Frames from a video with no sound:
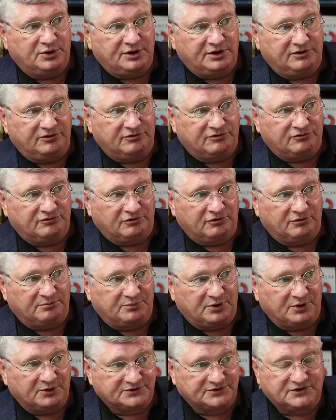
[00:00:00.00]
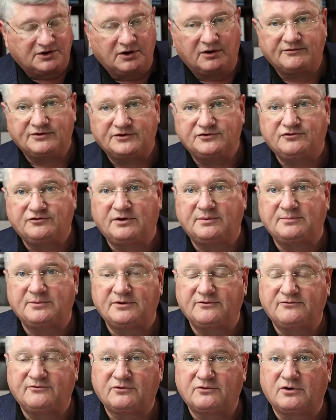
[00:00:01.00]
putting you through post COVID
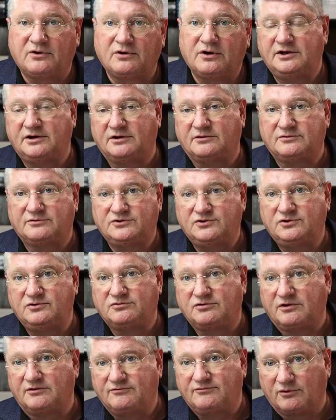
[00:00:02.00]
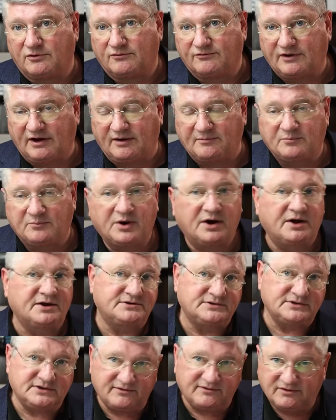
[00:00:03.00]
treatment for, you know, two, three, four, five
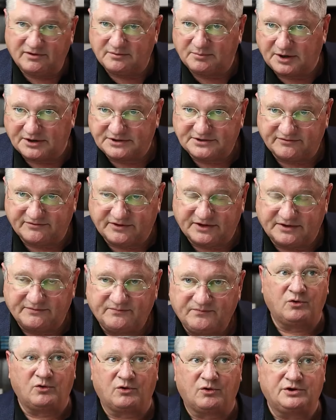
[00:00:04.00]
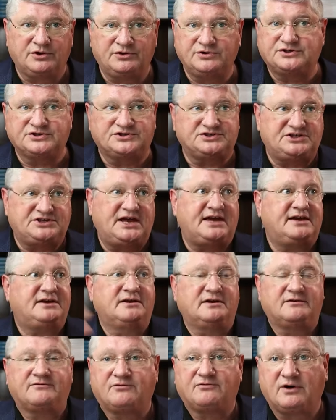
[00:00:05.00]
months and give you a bunch of it, or you just
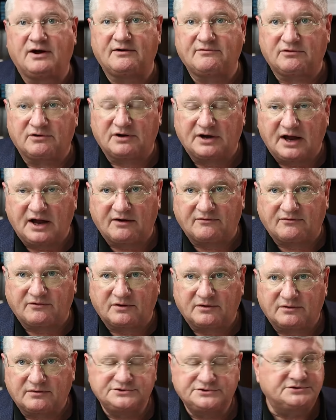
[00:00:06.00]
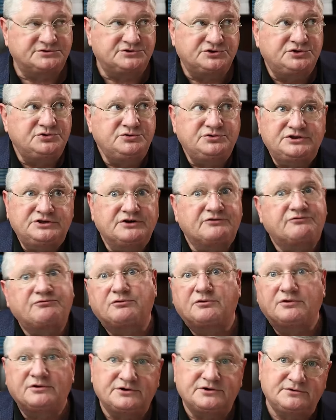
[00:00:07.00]
taking it forever and ever. It was two
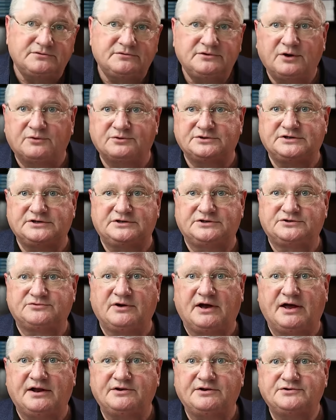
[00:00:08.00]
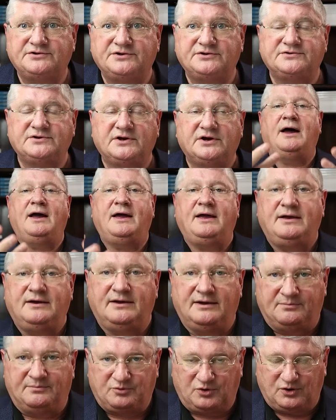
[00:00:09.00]
different dosing strategies. My
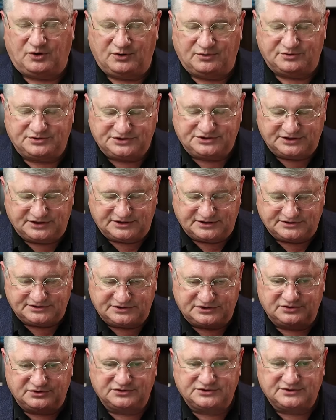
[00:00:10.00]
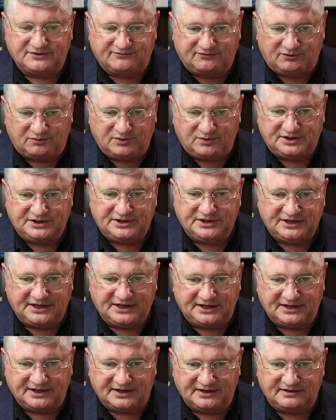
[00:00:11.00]
approach is use it for when you
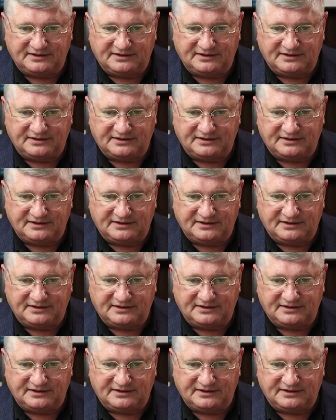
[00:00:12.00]
need